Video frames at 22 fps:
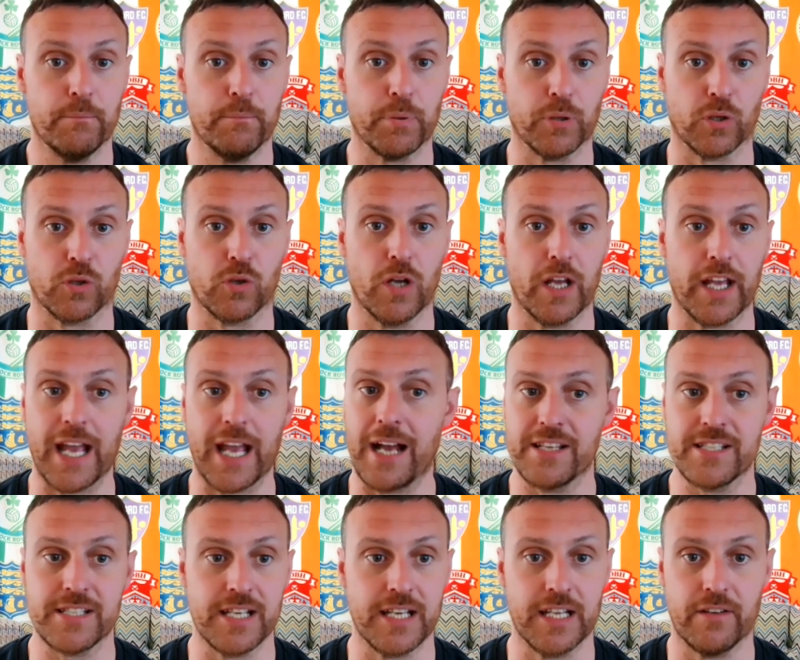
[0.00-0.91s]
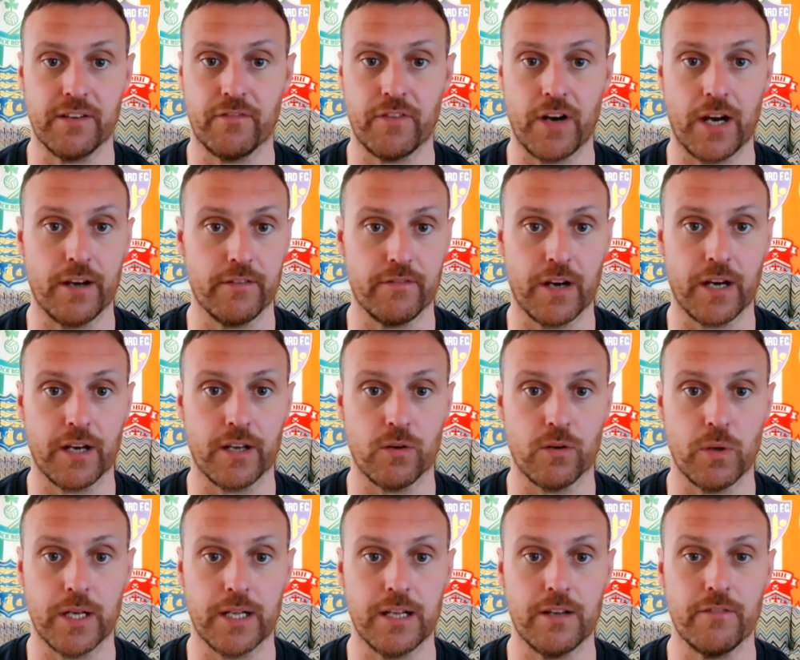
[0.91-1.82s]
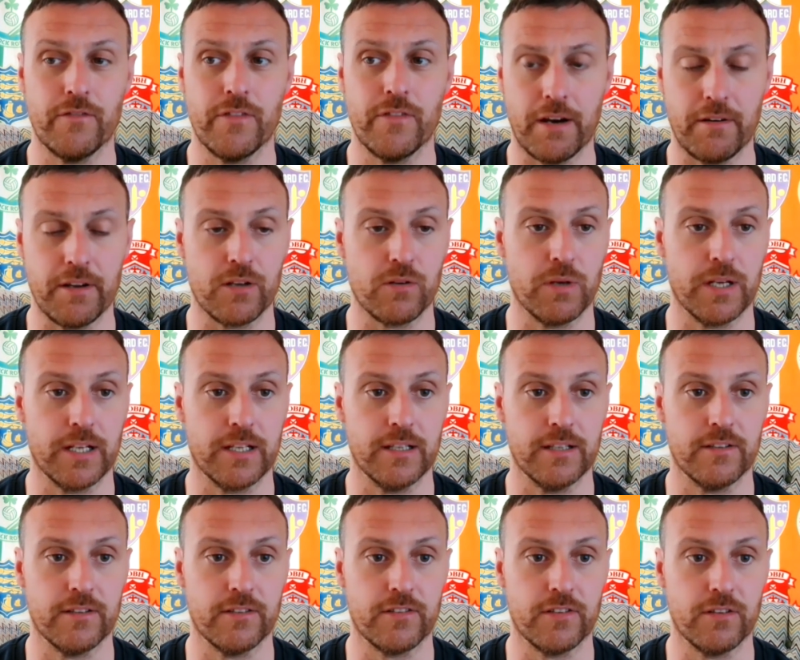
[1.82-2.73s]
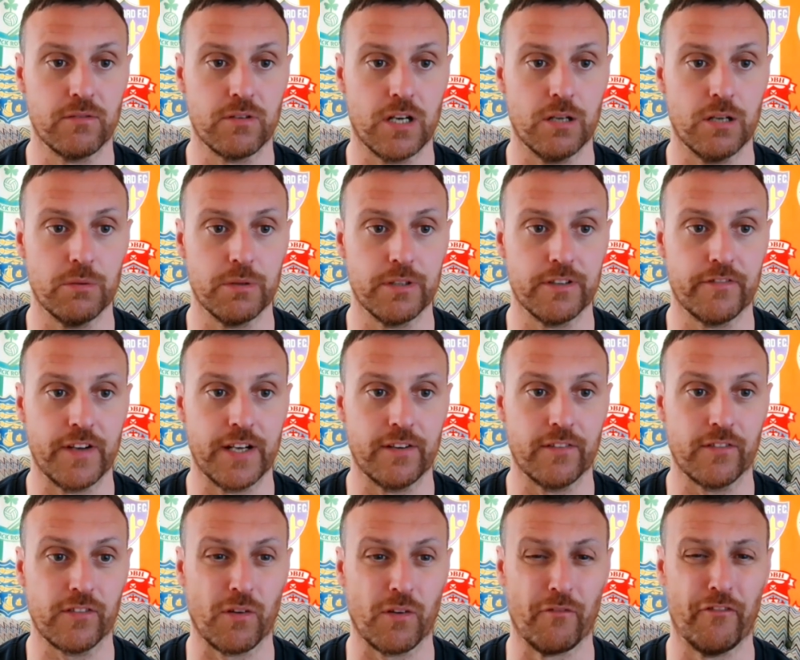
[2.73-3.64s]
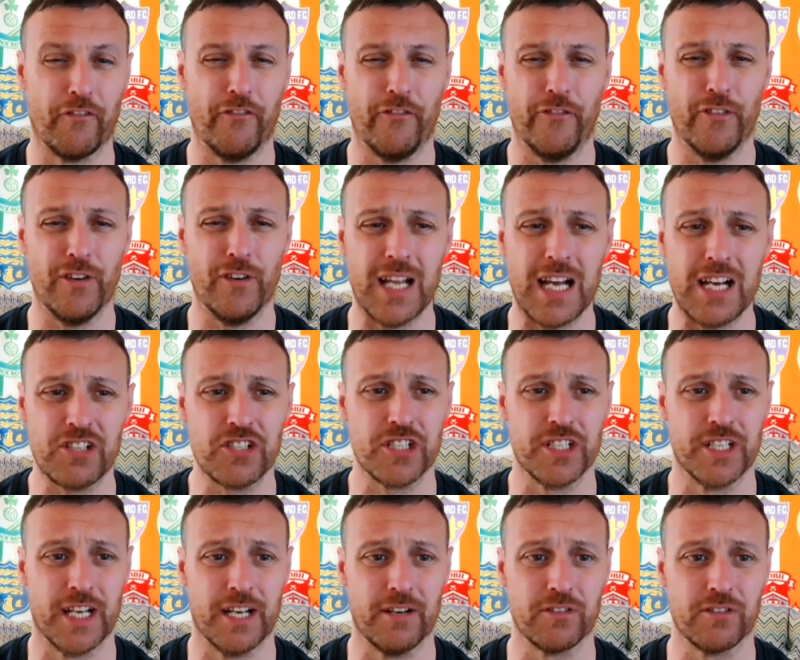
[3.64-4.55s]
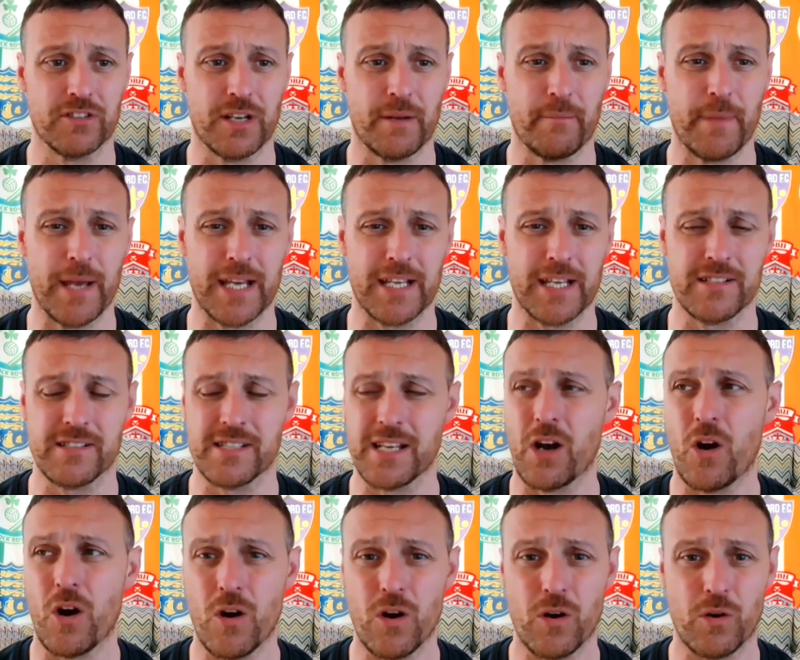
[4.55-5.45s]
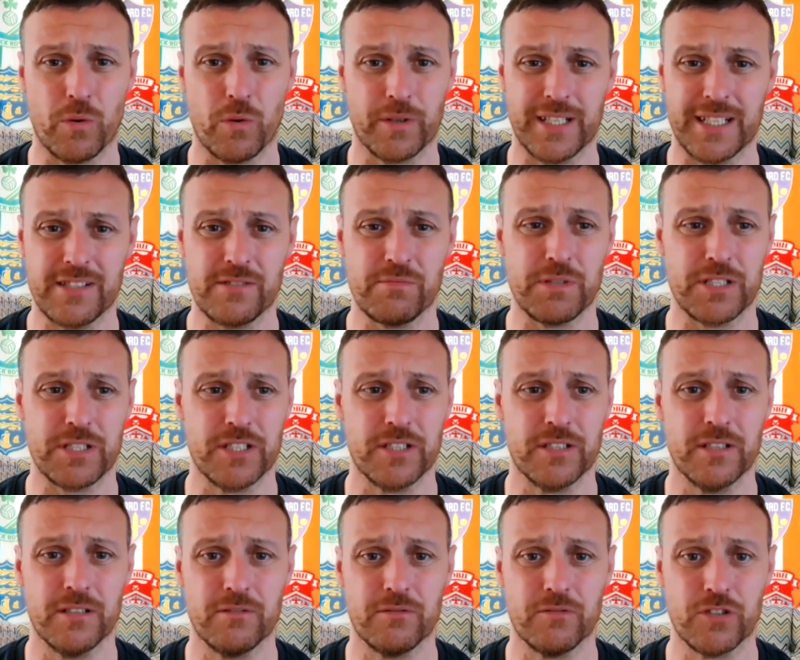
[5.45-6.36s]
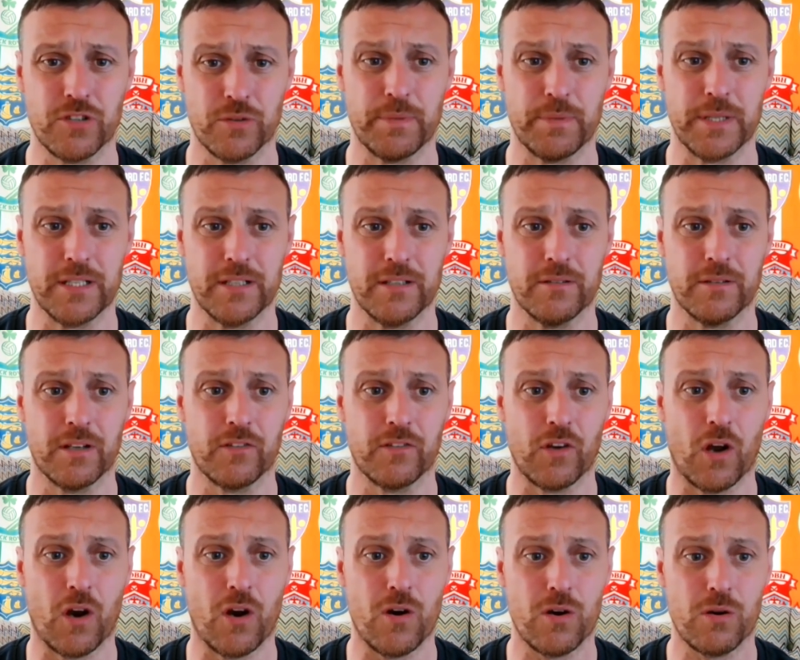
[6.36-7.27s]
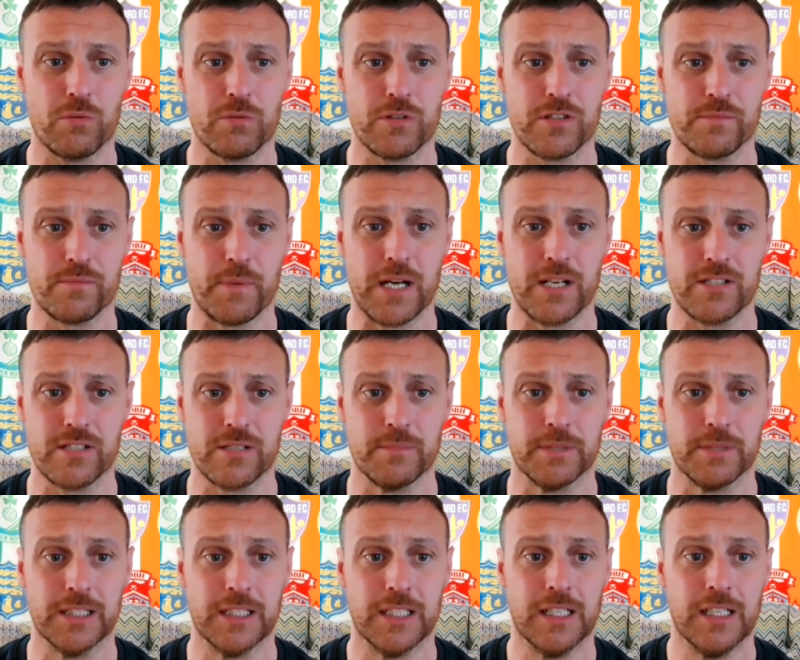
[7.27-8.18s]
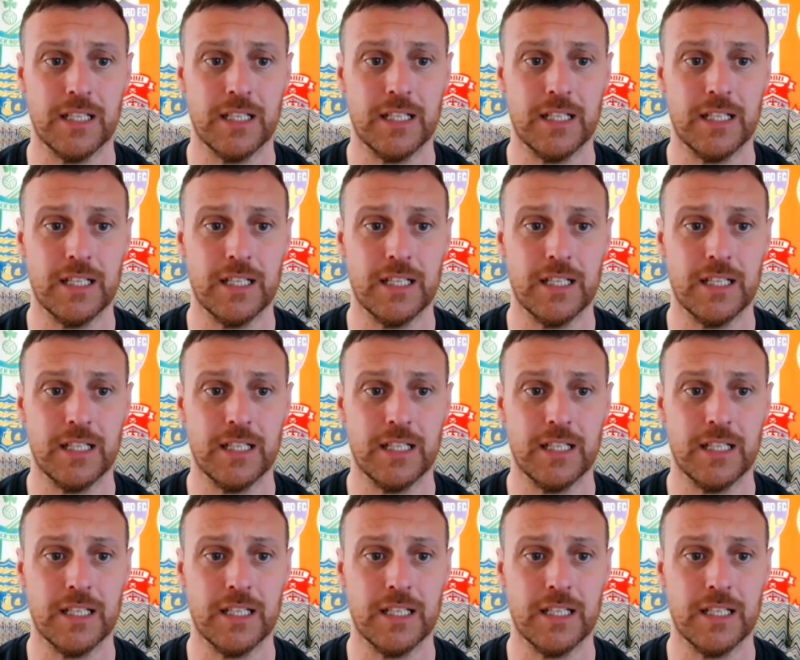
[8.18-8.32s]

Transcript: But he has to hit it very, very quickly. Very quickly. The 2 Galway defenders come flashing out and make it as awkward. That's what you do, should be doing, as awkward as possible.